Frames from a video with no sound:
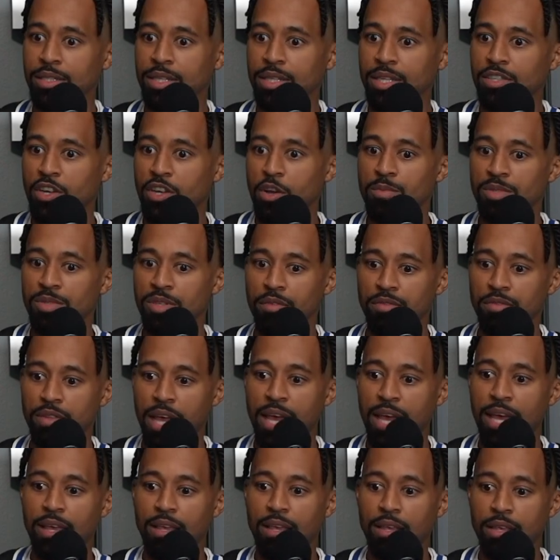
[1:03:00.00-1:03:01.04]
in terms of
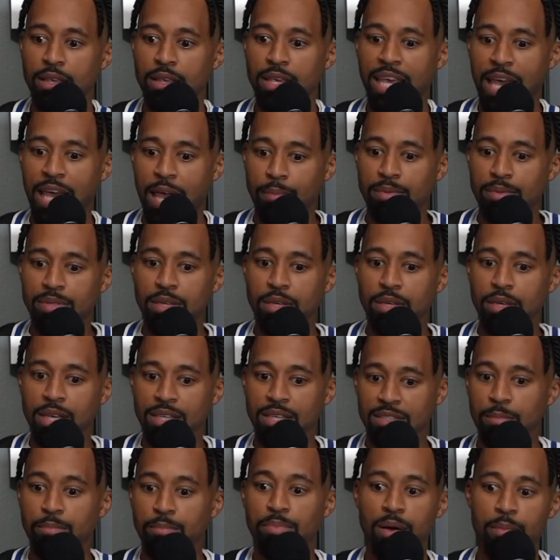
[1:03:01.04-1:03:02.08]
like he came to get
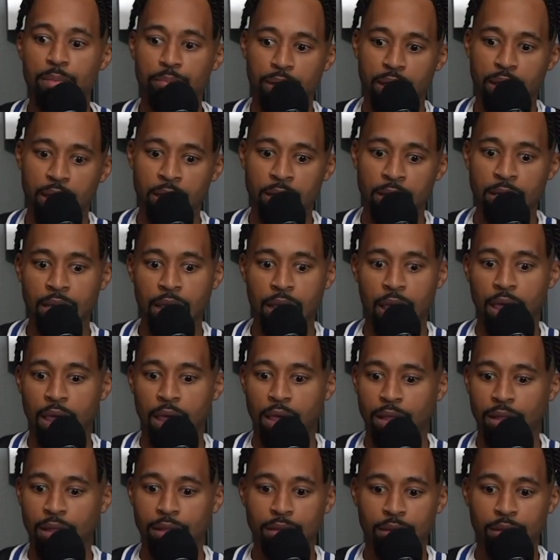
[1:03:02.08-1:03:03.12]
some bump in
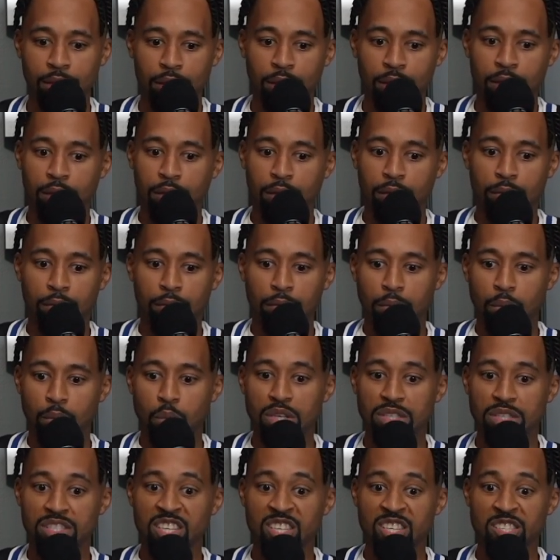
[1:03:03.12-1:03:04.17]
and
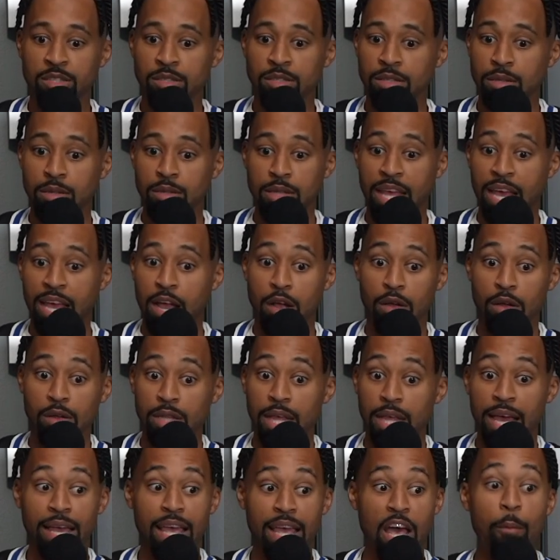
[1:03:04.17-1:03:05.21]
was just there,
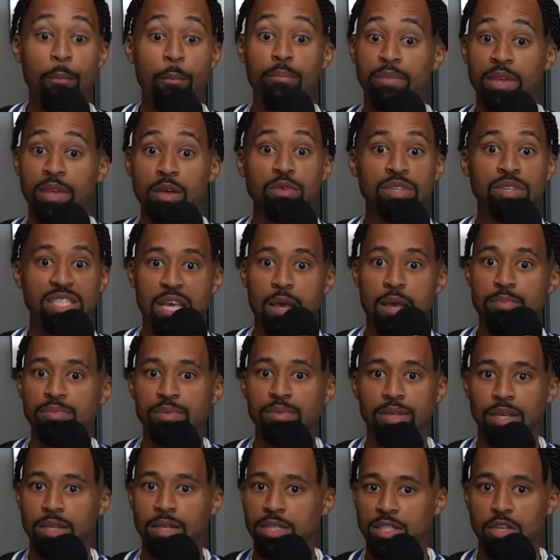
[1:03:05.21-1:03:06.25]
like helping me with tips,
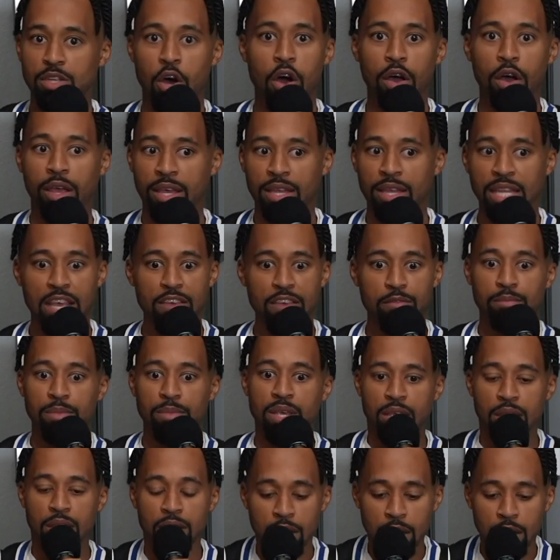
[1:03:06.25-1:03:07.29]
like talking, giving
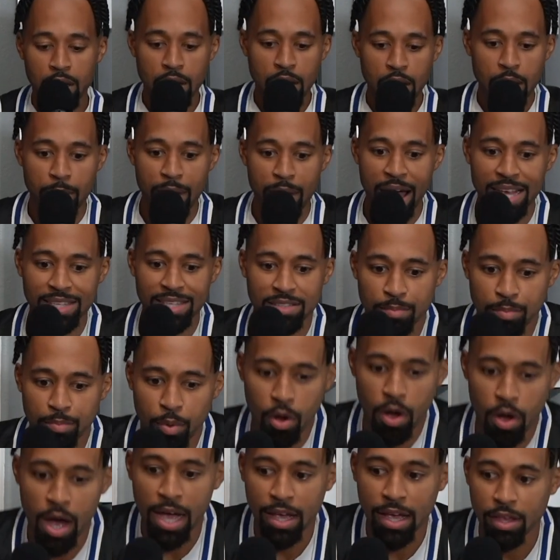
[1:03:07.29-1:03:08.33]
me
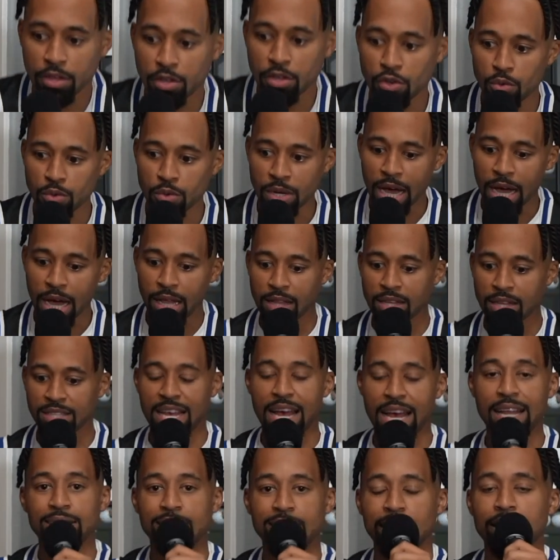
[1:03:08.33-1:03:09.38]
basketball IQ knowledge that
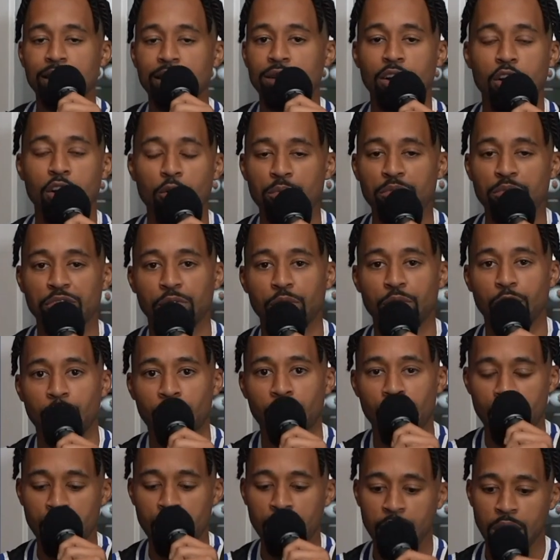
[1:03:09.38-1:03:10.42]
I didn't know
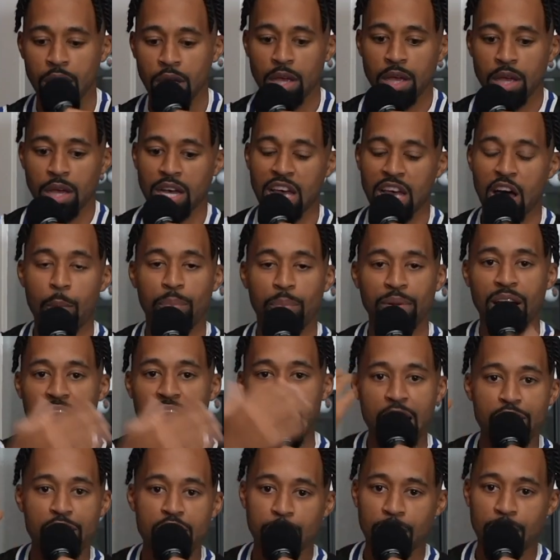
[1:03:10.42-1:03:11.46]
before, helping out
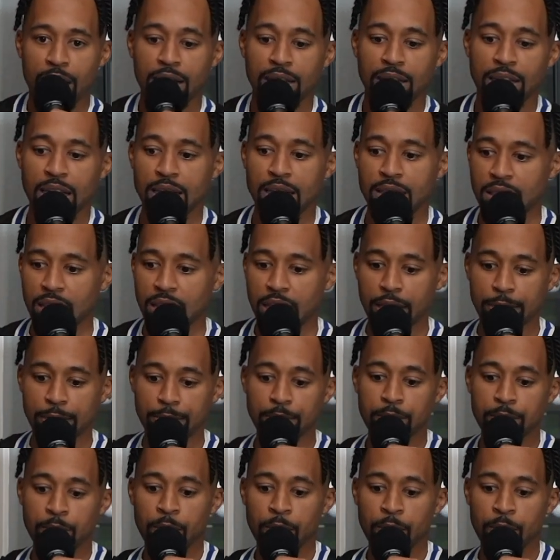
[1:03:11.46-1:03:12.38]
everybody, and then